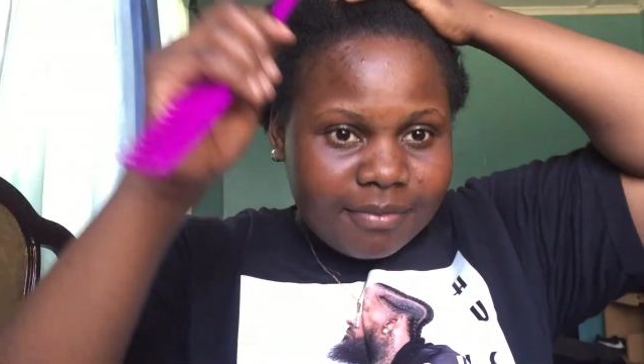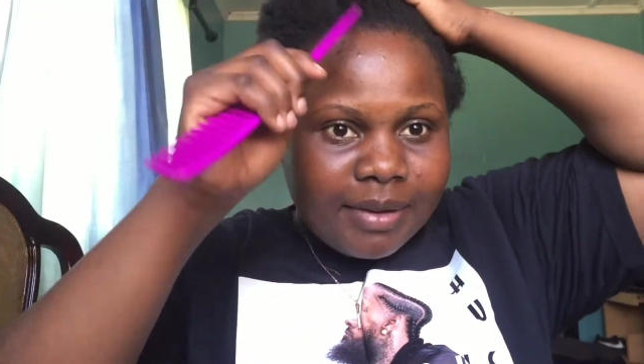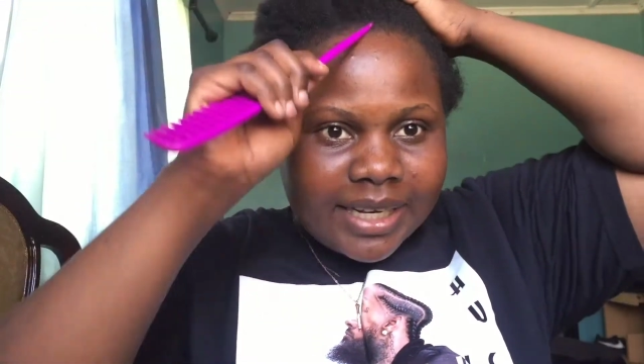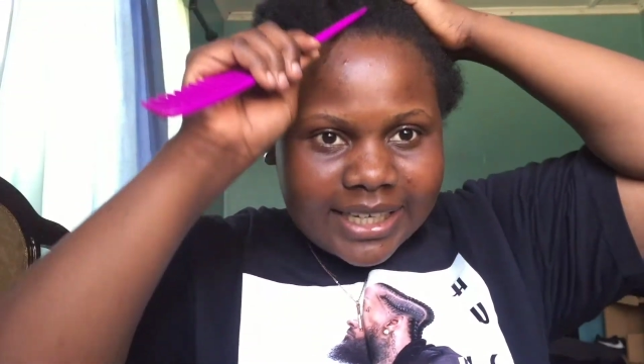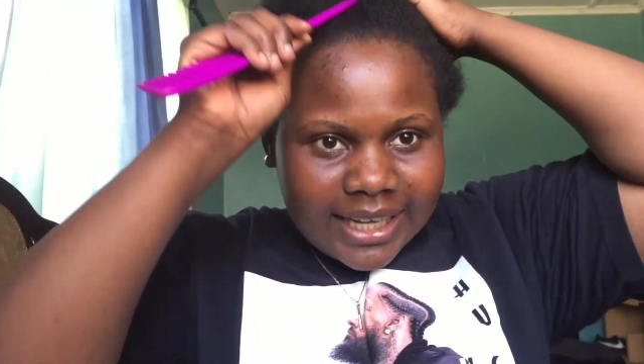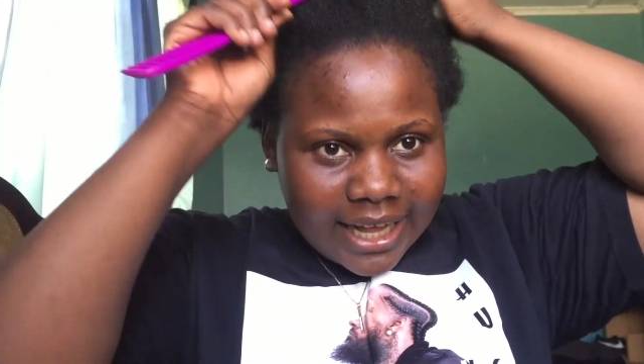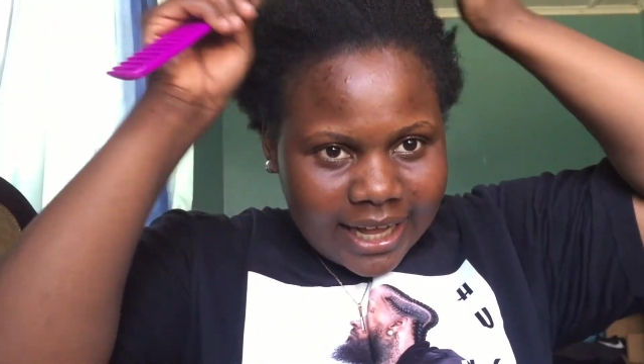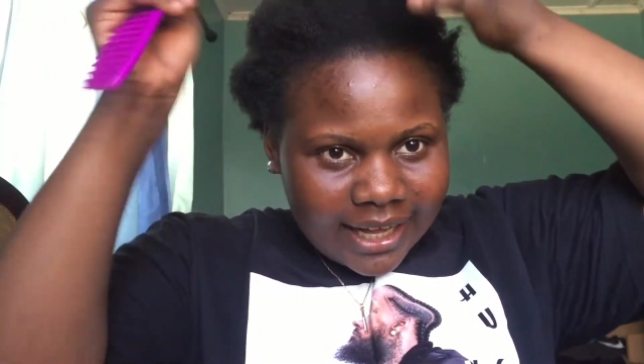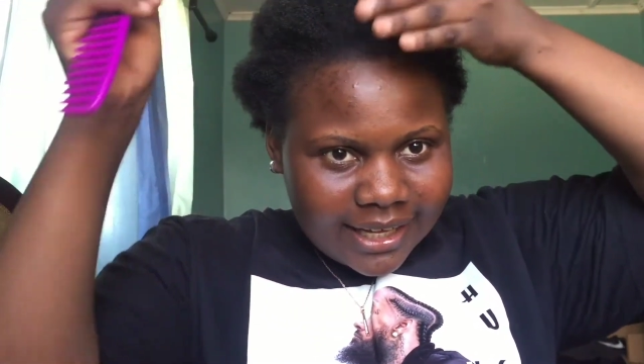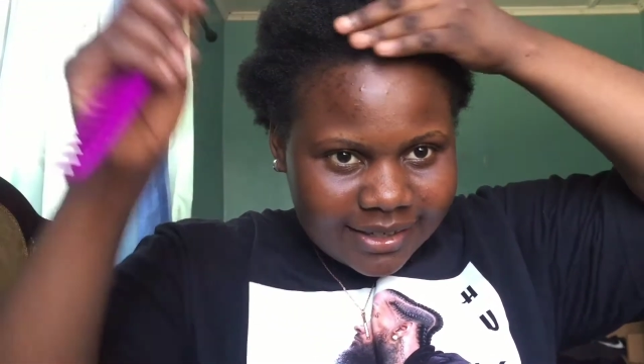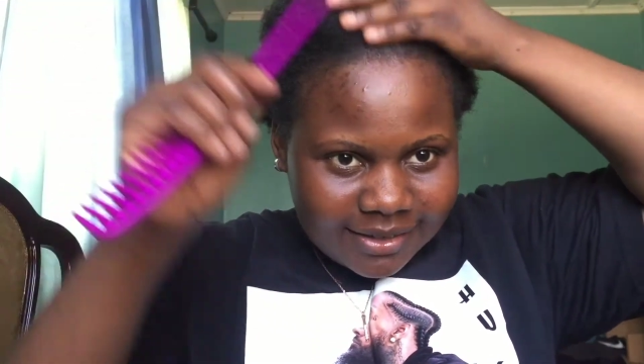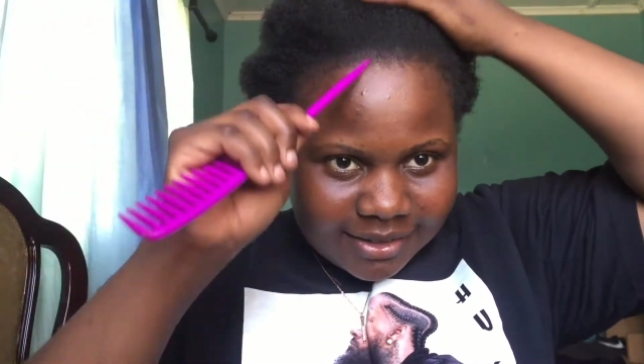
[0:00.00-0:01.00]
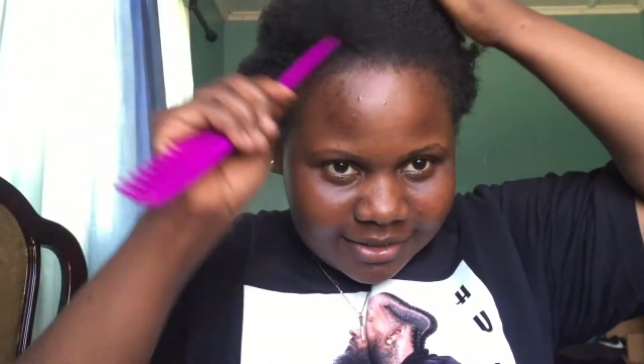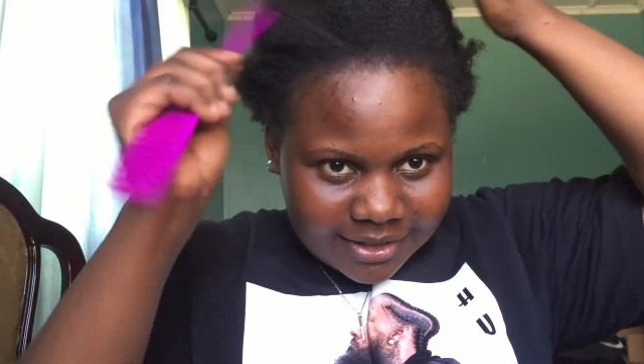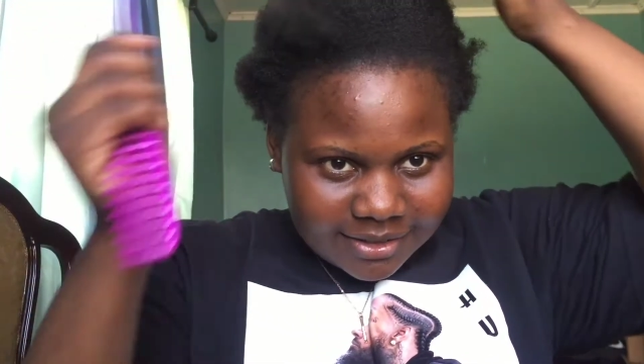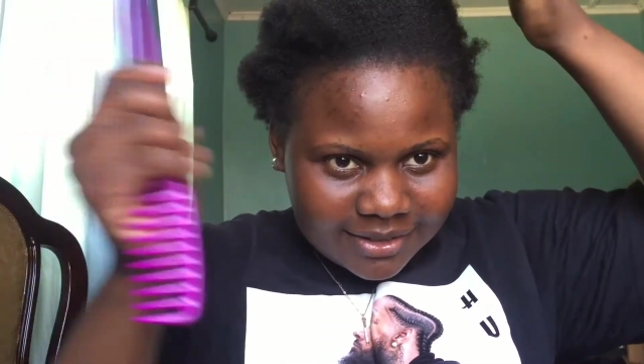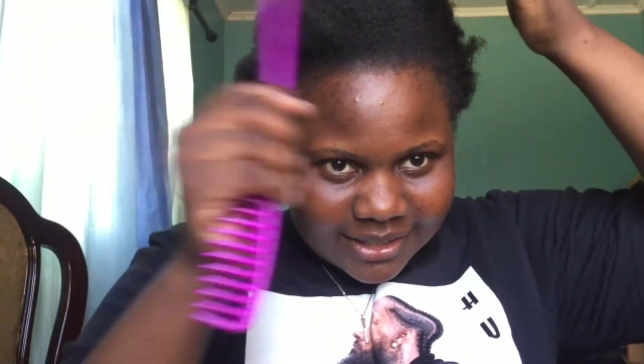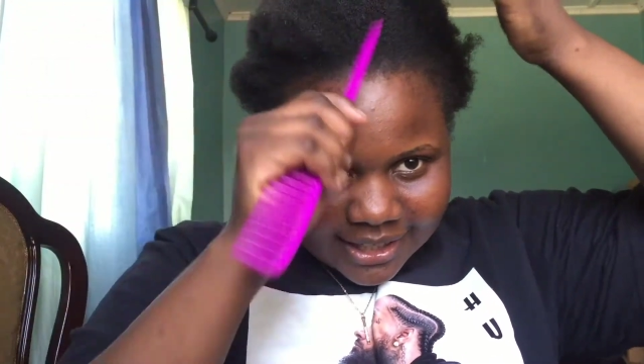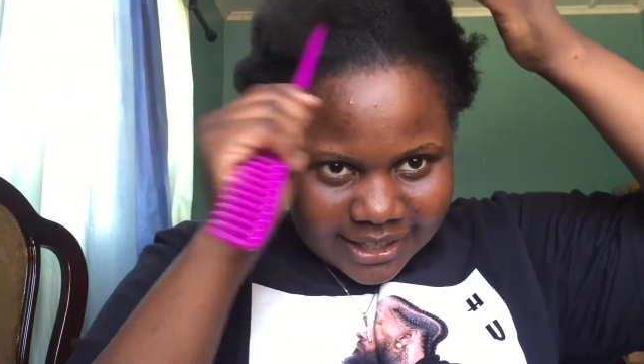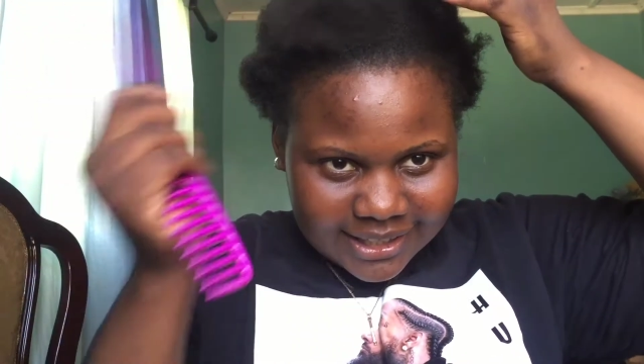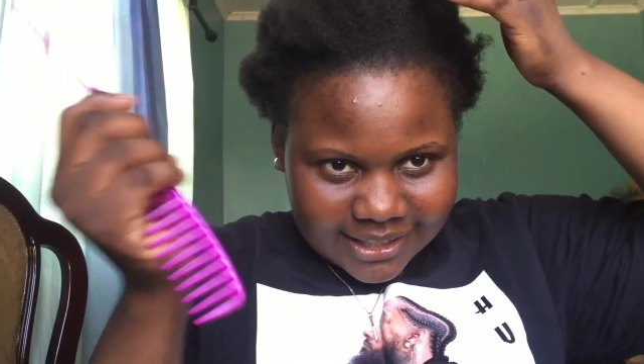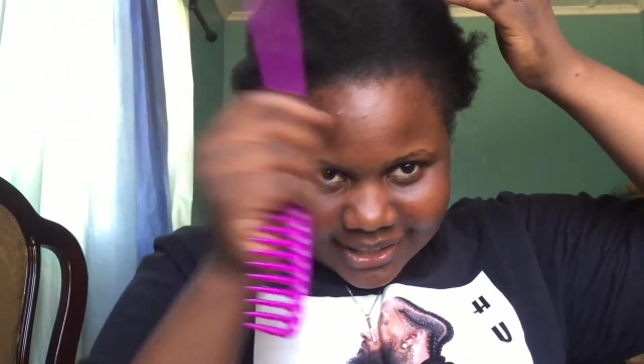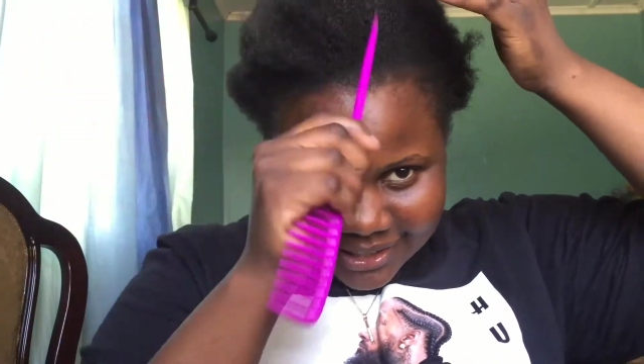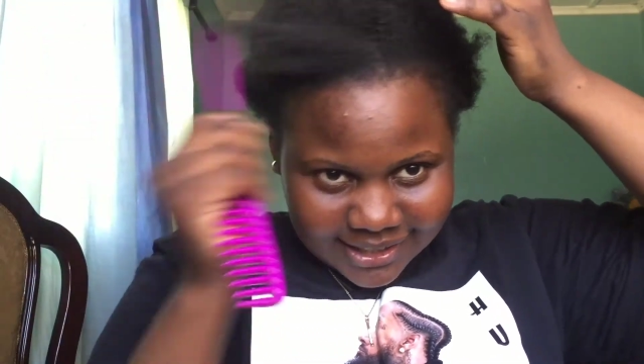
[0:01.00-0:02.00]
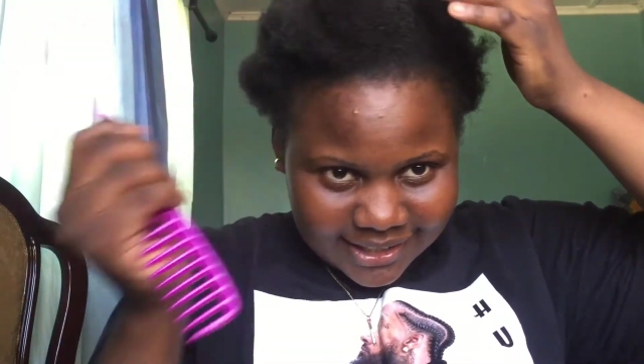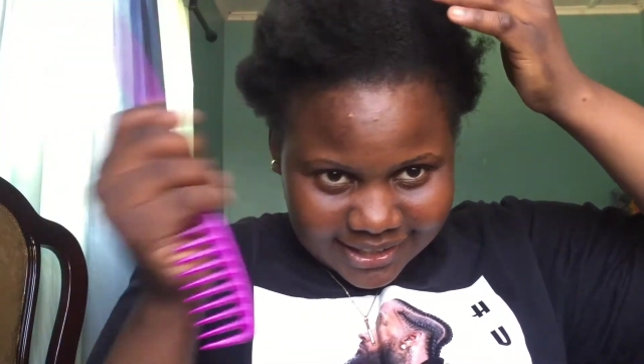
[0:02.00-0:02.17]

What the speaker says: But yeah, I'm going to start